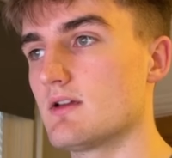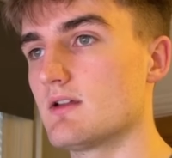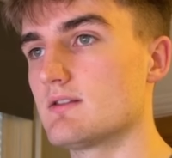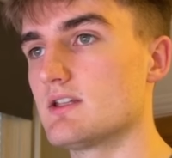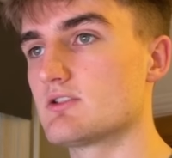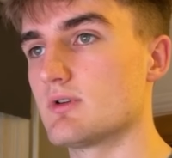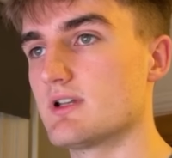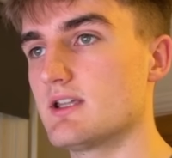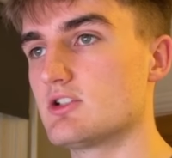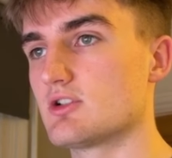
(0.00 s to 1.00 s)
this one
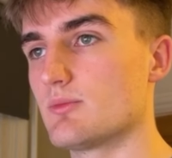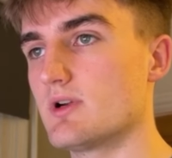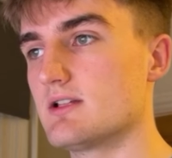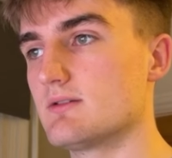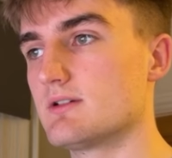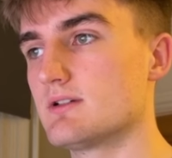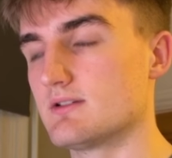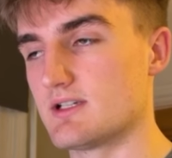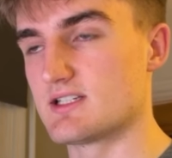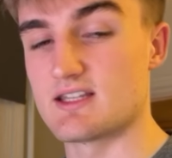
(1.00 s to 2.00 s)
here, John Whelan,
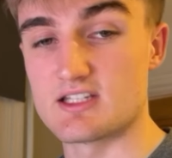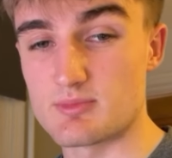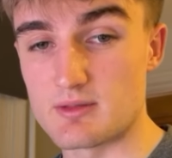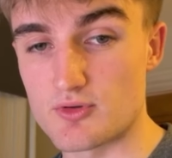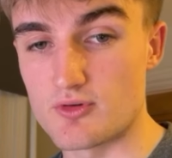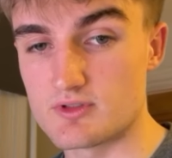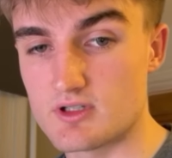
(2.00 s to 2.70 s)
you can see that it's been approved.